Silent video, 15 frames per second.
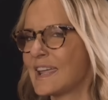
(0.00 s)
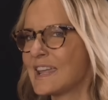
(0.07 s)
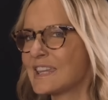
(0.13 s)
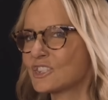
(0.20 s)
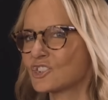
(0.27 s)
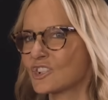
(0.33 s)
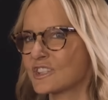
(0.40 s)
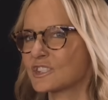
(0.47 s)

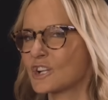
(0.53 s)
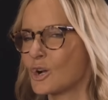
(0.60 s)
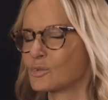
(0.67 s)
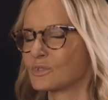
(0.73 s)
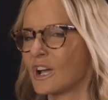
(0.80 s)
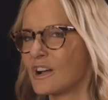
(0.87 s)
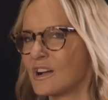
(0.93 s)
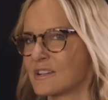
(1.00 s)
He's just
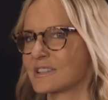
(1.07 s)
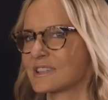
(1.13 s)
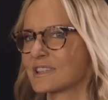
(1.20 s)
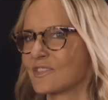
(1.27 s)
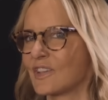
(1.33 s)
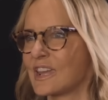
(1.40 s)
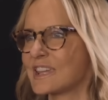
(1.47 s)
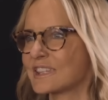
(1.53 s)
told us
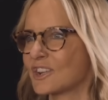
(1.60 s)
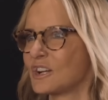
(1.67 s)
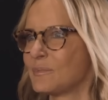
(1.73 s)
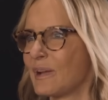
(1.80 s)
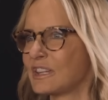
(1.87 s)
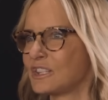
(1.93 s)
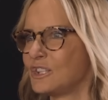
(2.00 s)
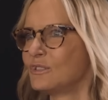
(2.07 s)
that he's going to
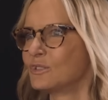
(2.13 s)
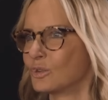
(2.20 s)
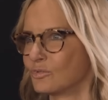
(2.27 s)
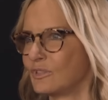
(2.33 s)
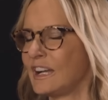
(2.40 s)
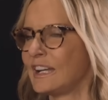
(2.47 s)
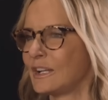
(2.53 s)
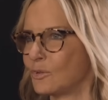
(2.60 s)
make you look
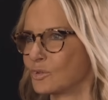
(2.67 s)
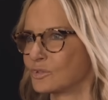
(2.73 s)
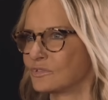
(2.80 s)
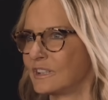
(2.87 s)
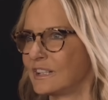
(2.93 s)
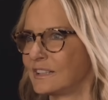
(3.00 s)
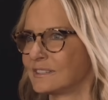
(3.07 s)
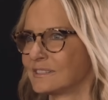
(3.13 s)
really
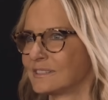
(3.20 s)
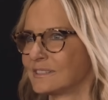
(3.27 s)
ordinary.